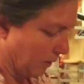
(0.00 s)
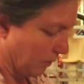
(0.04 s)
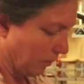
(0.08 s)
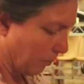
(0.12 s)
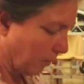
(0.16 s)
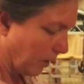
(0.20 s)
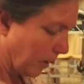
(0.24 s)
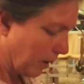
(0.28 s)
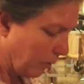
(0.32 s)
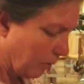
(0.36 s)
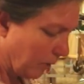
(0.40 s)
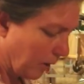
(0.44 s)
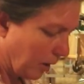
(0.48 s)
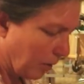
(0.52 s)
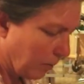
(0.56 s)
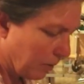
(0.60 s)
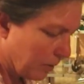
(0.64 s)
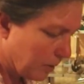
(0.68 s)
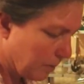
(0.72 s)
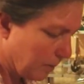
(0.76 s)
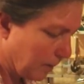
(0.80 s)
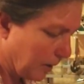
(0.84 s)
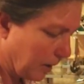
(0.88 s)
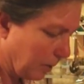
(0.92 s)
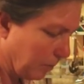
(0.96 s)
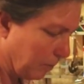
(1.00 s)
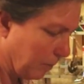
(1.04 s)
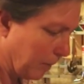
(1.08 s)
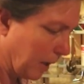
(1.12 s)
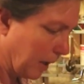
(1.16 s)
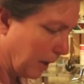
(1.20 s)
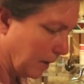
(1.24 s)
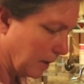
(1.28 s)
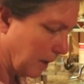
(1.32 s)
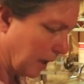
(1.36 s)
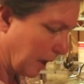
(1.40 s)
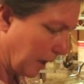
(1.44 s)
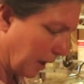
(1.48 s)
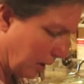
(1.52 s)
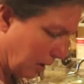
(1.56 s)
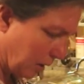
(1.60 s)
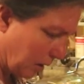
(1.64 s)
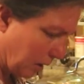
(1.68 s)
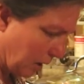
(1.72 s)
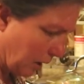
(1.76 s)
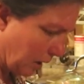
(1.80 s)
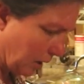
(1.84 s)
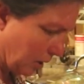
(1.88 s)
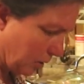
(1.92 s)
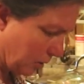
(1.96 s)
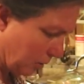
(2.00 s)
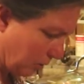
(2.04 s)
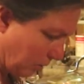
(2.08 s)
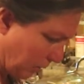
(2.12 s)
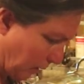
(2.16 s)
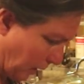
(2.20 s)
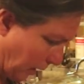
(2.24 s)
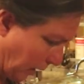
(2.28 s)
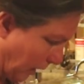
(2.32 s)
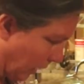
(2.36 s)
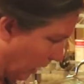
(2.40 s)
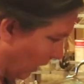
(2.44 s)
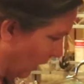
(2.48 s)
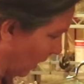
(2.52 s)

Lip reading: Why do I always make a mess? How did I do that?